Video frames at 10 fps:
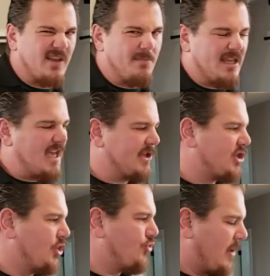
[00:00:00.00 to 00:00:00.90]
something to
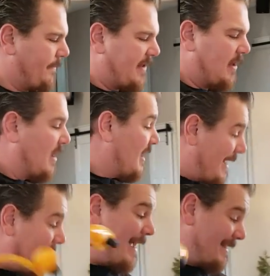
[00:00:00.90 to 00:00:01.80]
catch the drips.
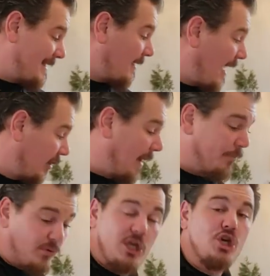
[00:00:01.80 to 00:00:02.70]
It has held
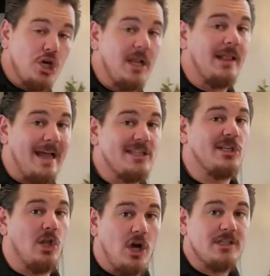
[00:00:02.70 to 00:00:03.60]
up really good. It lasts
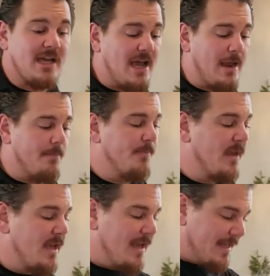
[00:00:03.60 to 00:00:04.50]
a long time.
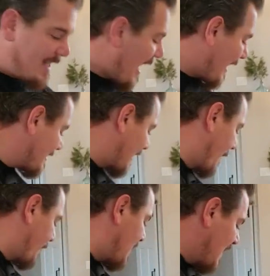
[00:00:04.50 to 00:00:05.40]
It tacks
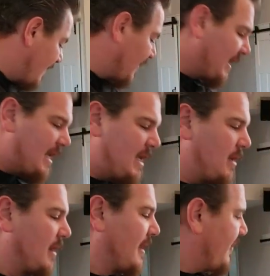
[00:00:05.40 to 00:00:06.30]
up
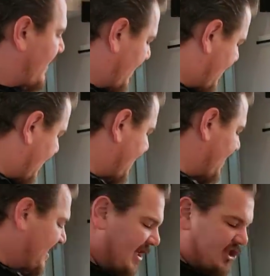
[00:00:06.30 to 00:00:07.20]
evenly. The
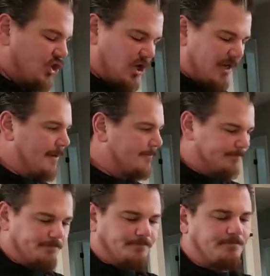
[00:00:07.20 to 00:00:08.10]
consistency is good.
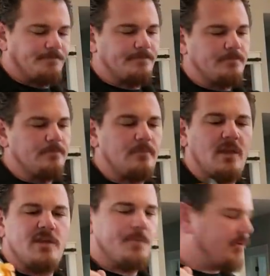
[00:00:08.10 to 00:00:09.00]

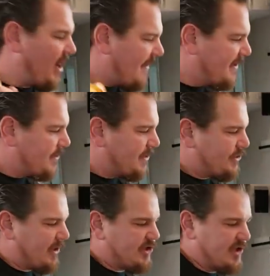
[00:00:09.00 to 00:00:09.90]
This is pretty obvious which
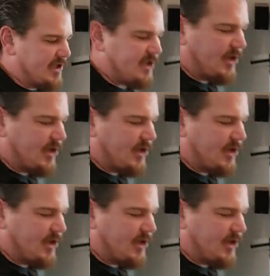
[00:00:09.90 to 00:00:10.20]
direction this